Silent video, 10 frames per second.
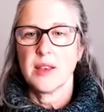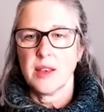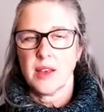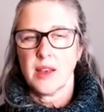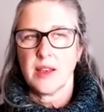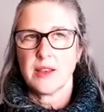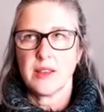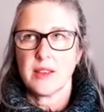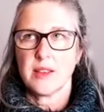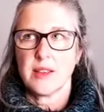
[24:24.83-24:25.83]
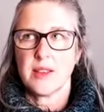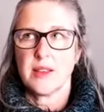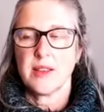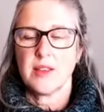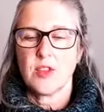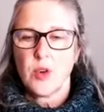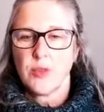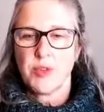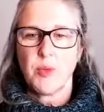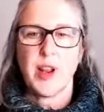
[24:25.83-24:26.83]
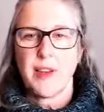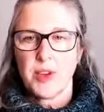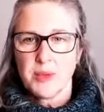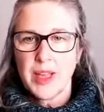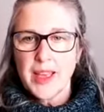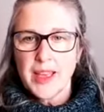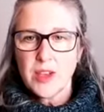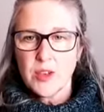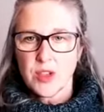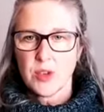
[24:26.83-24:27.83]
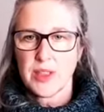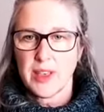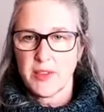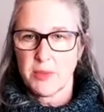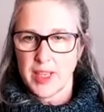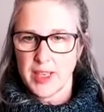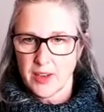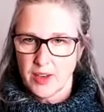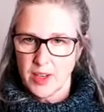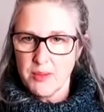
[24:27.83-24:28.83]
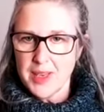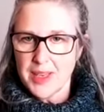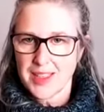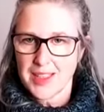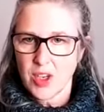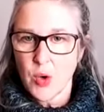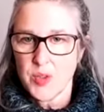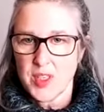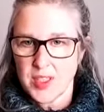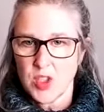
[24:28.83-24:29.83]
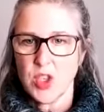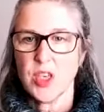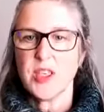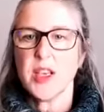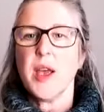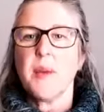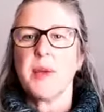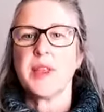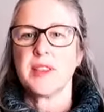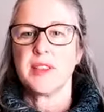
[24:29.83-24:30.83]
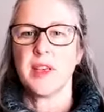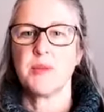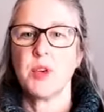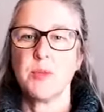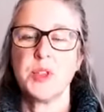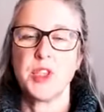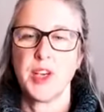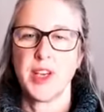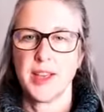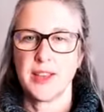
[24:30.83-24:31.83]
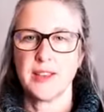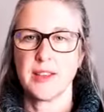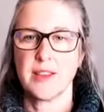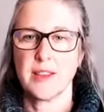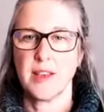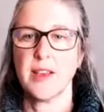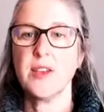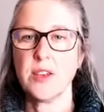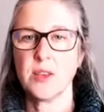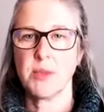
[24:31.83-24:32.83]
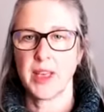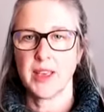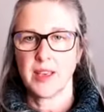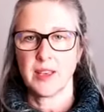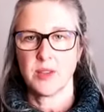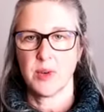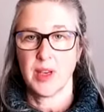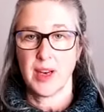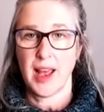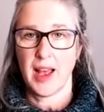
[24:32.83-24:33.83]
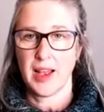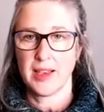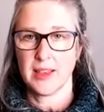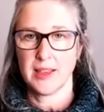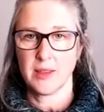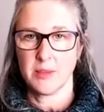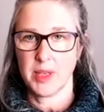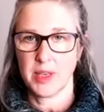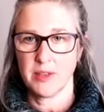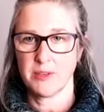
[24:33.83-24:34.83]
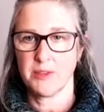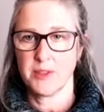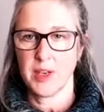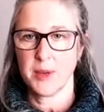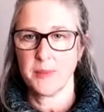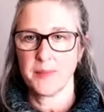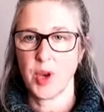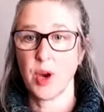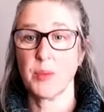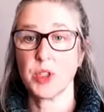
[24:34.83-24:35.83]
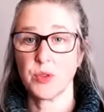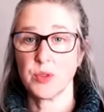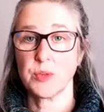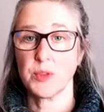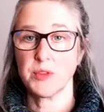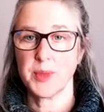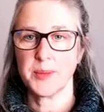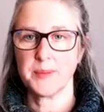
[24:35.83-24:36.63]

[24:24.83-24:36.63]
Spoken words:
And so if you want to have your blanket, you can totally have your blanket on you because cozy is good. But this time, don't put your hands under the blanket because we're going to add a little bit of arm and shoulder movement.